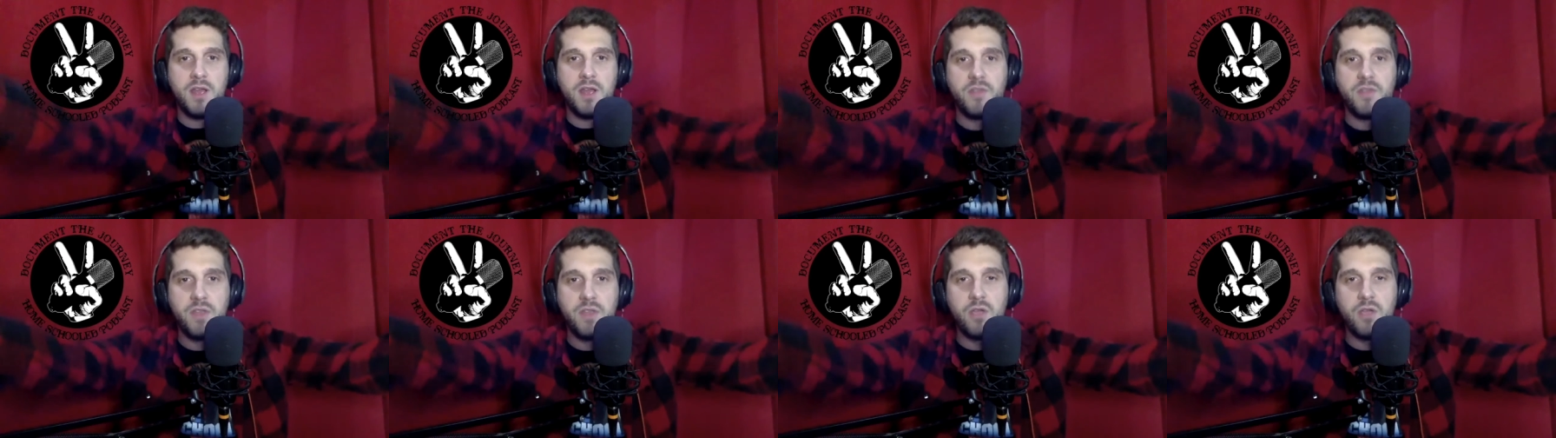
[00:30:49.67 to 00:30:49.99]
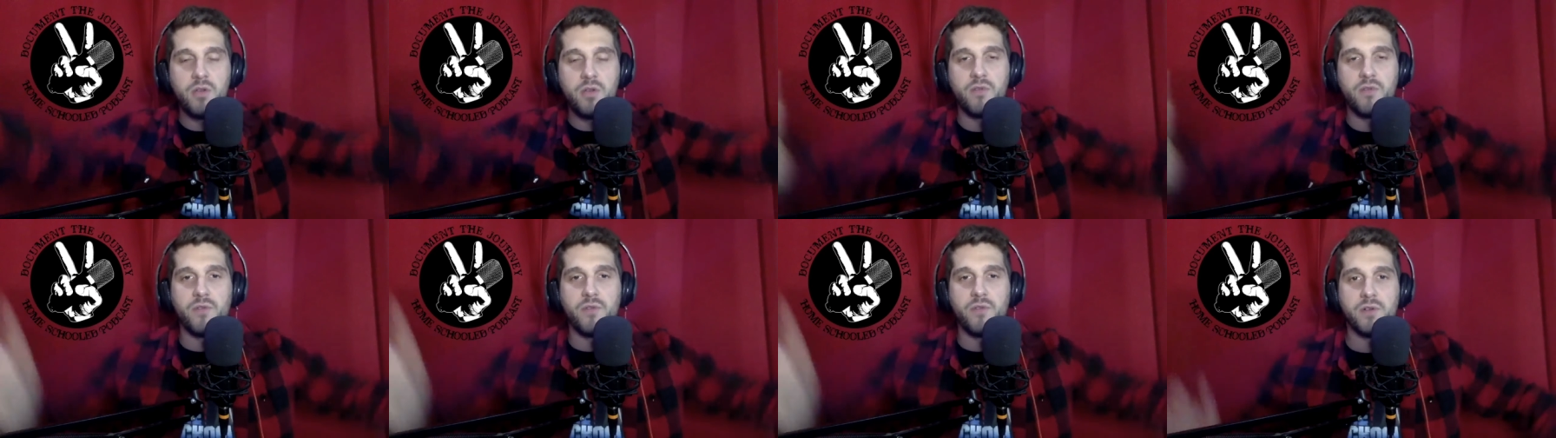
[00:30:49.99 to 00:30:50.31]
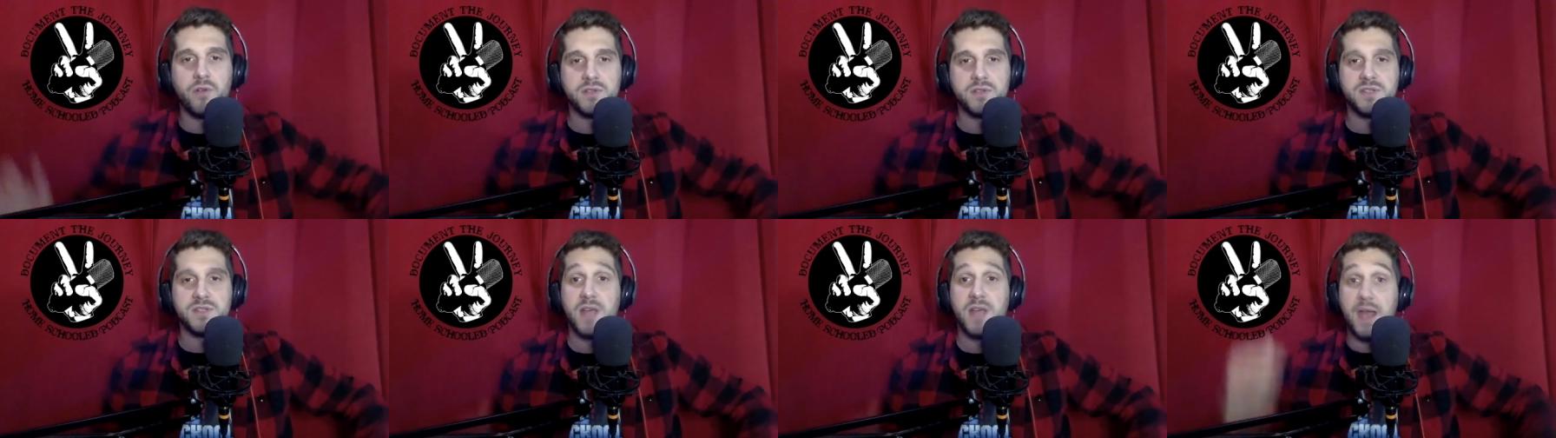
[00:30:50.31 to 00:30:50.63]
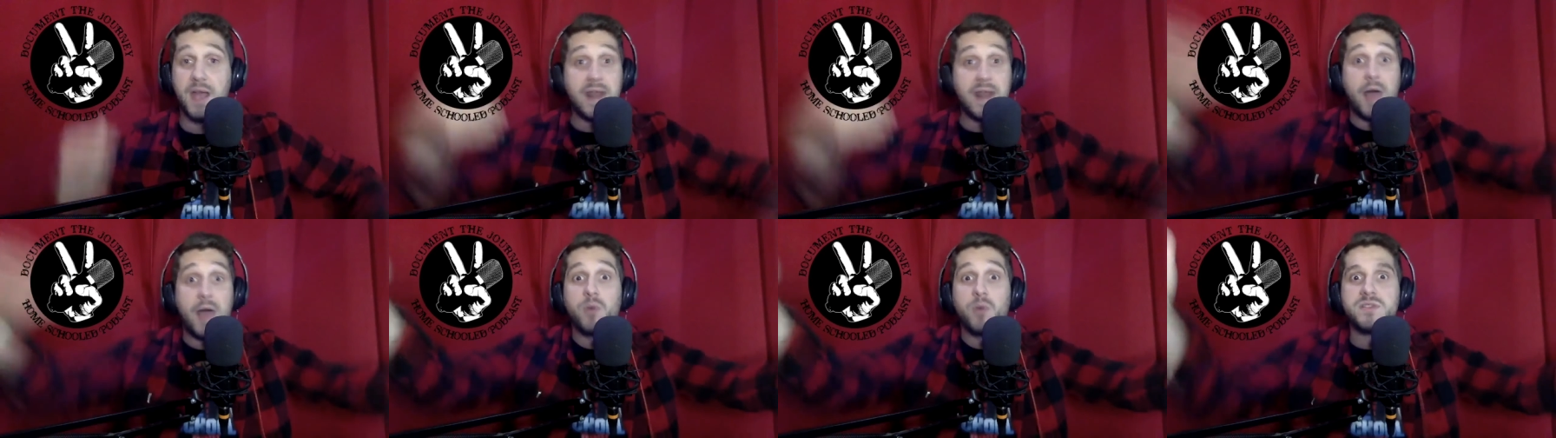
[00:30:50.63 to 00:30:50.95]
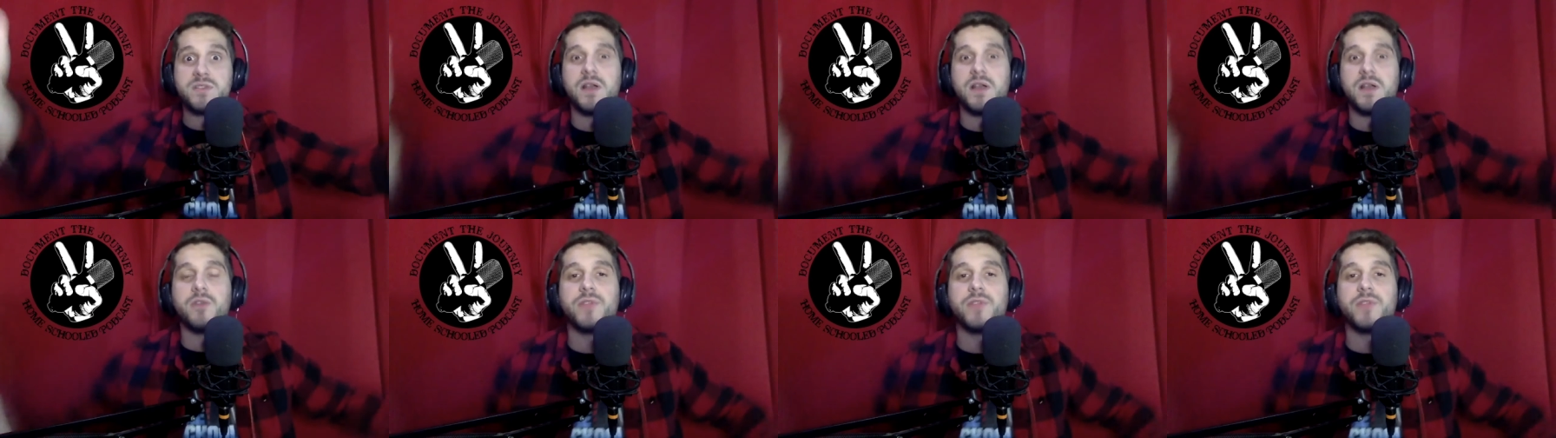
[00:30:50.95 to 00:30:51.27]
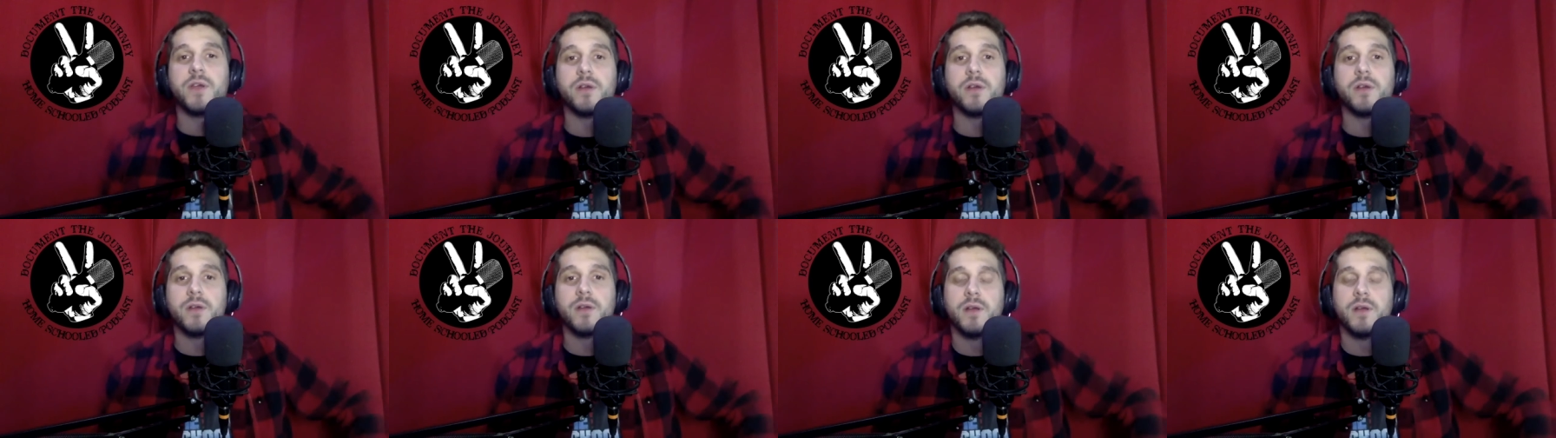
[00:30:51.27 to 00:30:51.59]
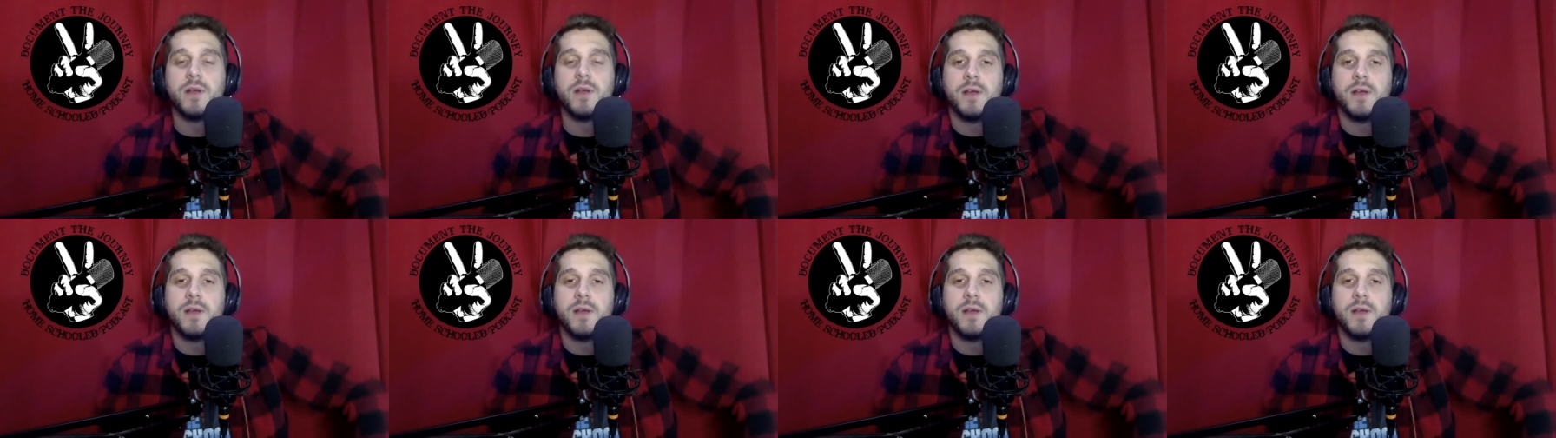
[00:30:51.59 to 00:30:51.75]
in the universe. And now it's out there.